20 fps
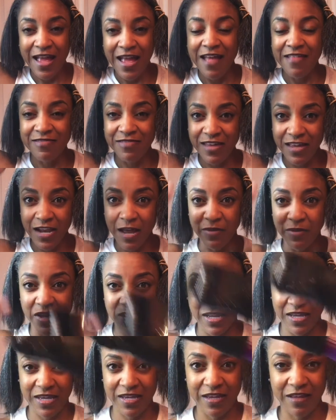And then I'm
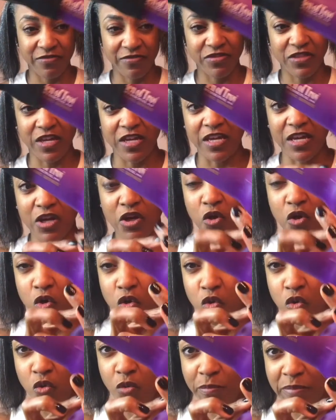going to hit the
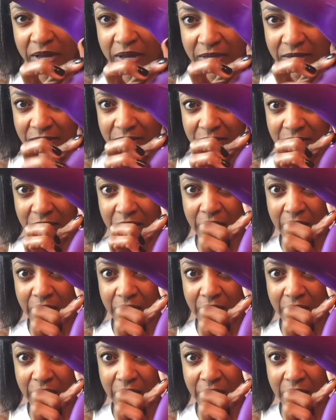cool button.